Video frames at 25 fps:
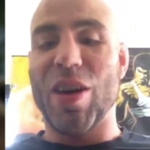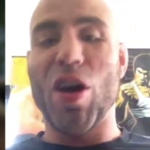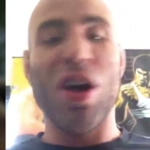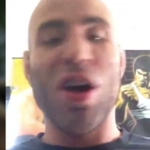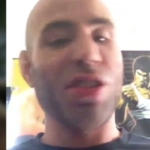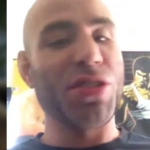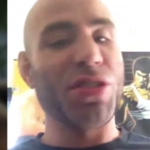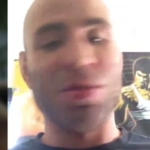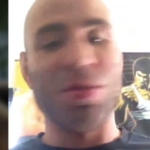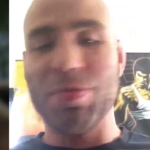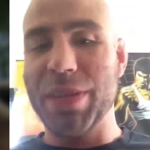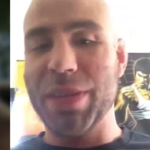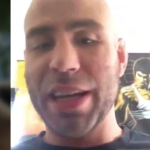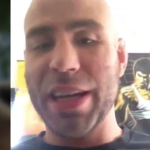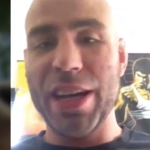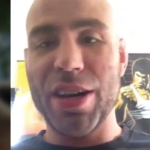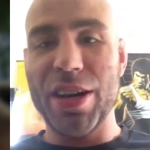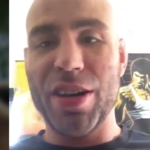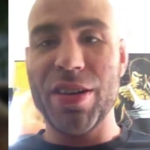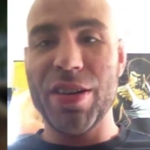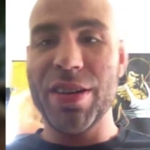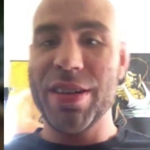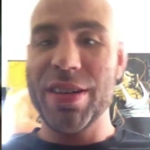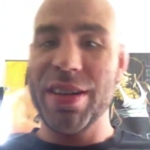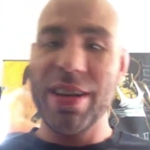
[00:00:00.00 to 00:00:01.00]
Awesome
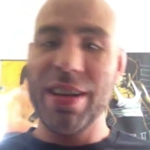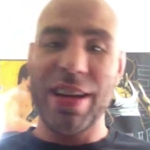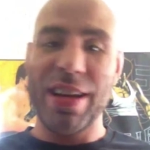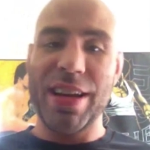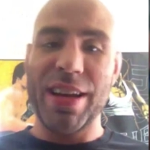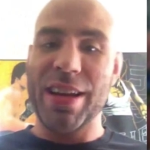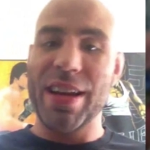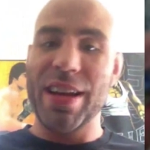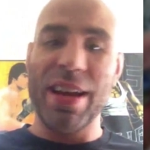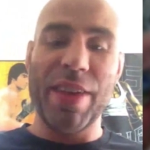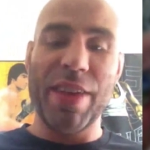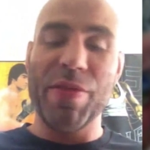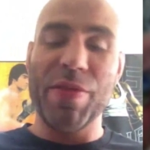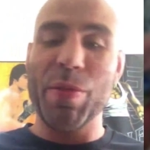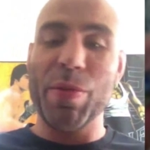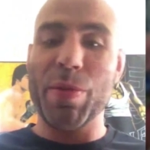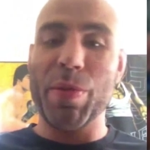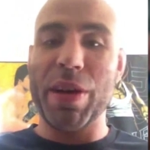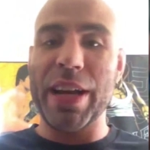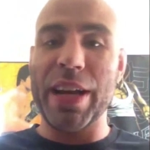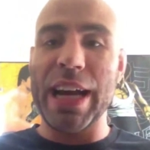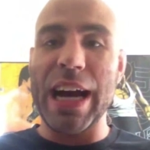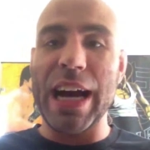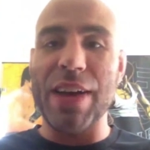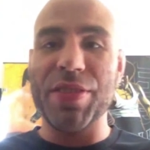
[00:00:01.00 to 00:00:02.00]
gear.
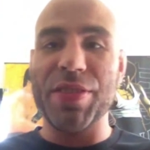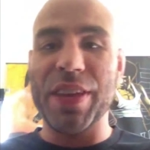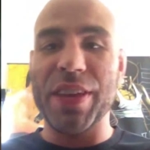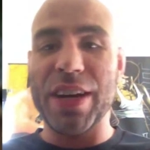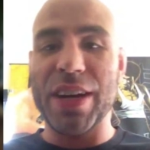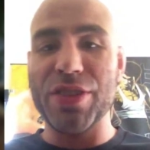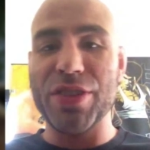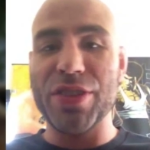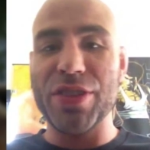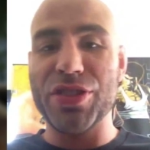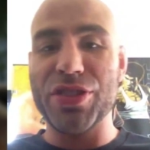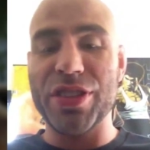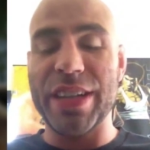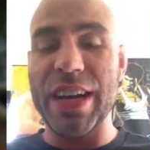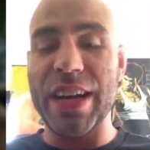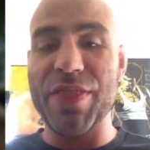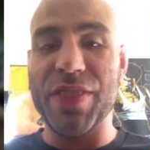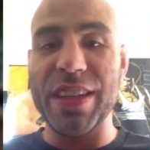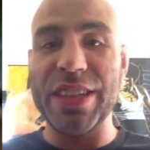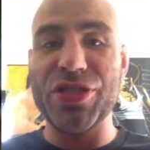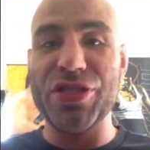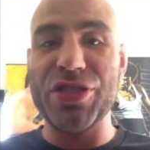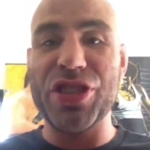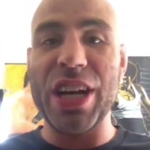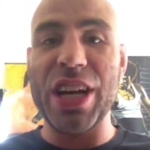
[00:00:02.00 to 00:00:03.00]
Everybody out there should
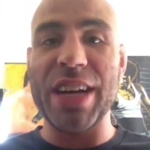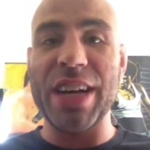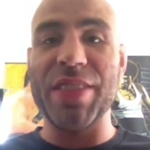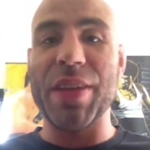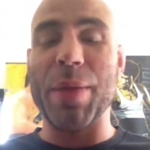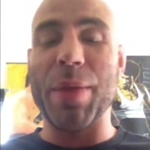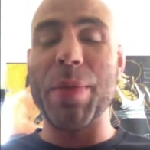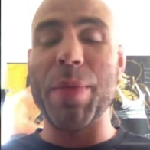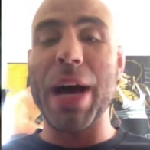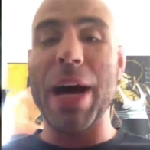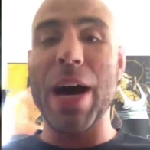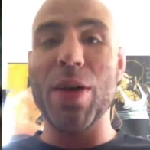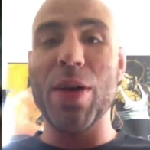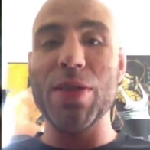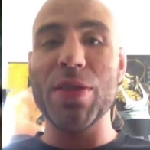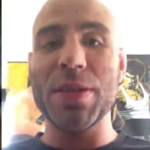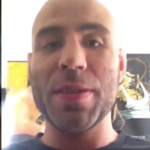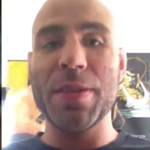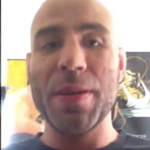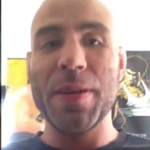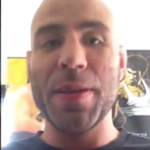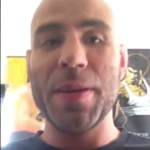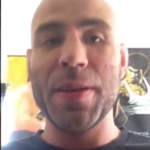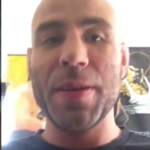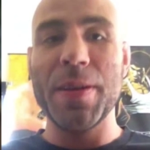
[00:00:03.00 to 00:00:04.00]
definitely check them
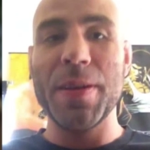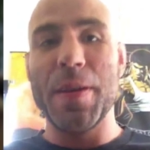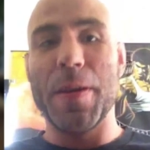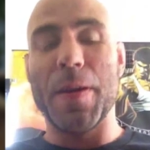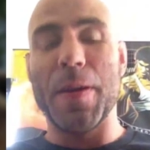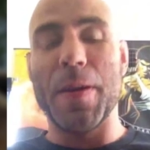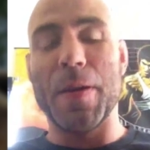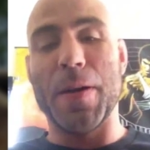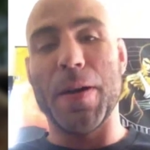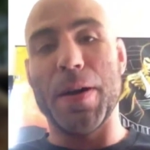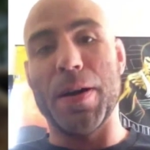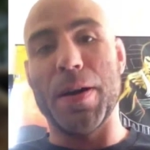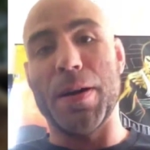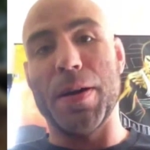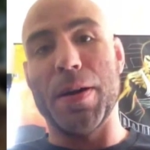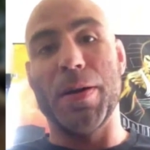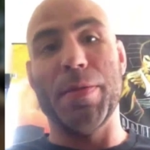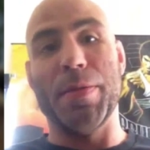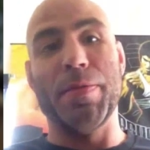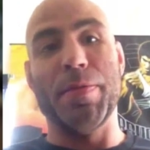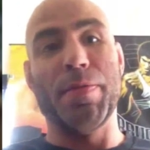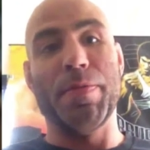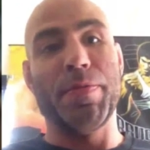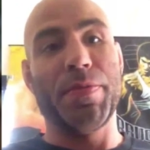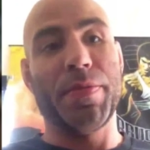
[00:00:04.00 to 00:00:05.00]
out.
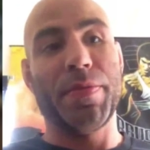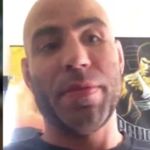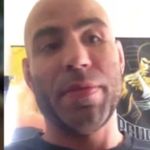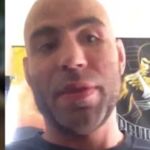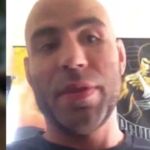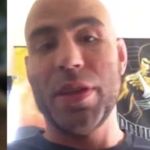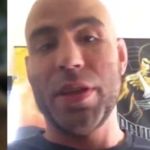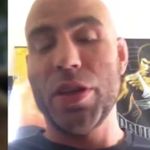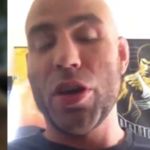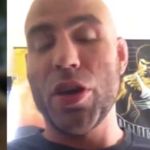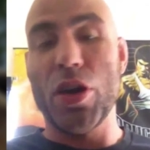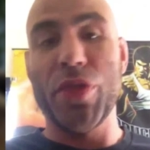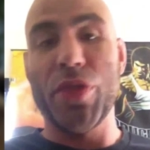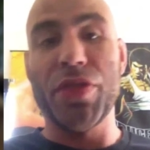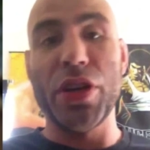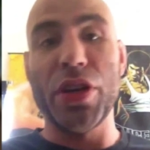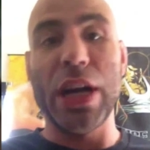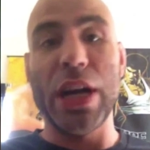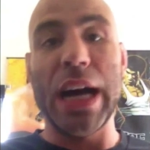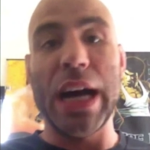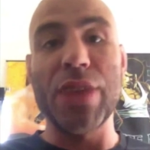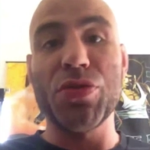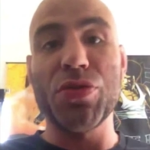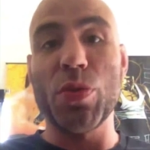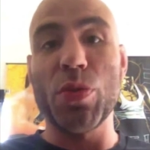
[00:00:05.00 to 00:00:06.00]
If
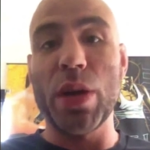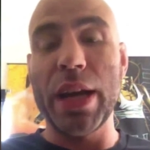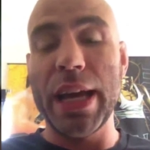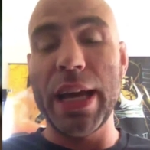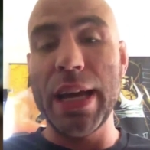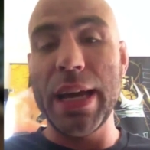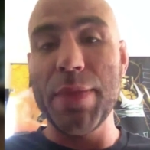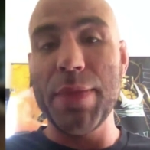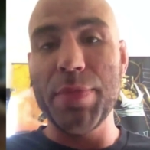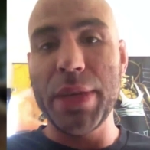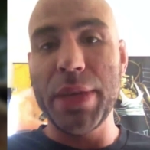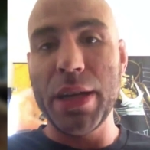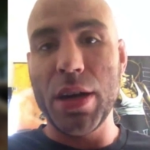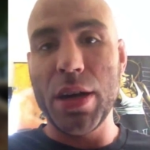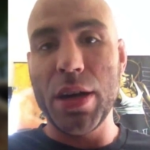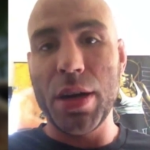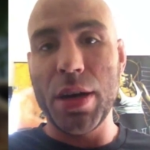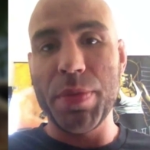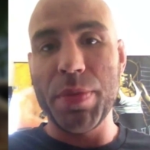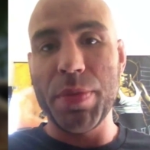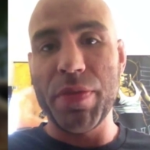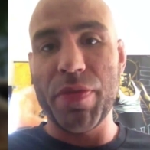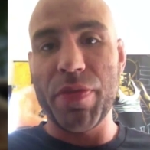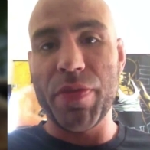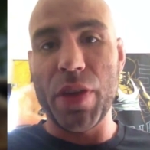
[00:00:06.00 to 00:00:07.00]
you guys want to hit me
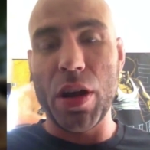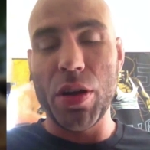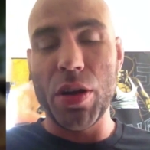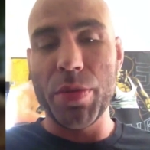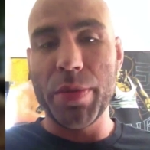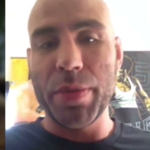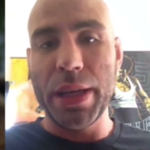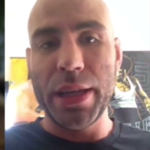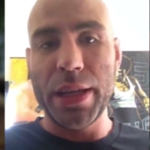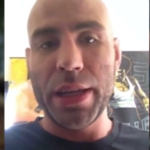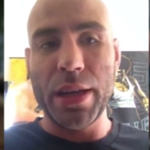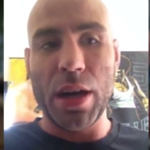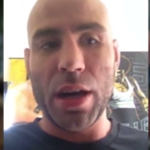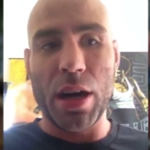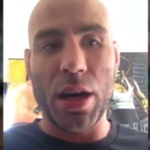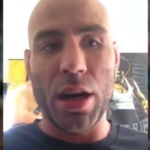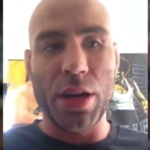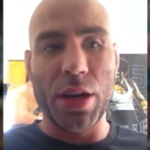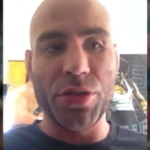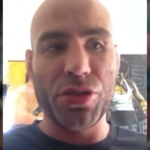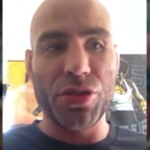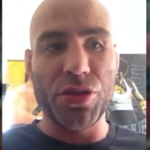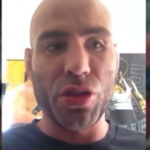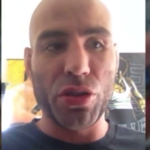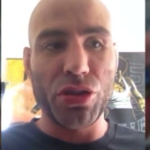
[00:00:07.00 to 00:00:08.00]
up and follow me
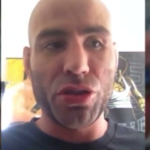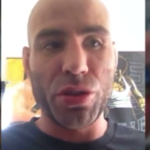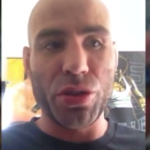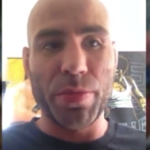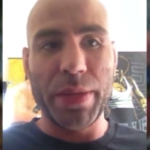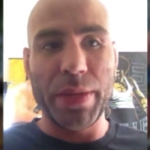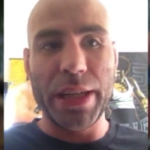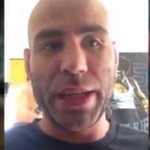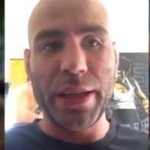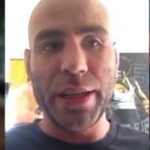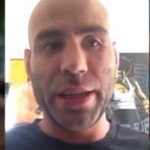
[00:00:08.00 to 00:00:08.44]
on social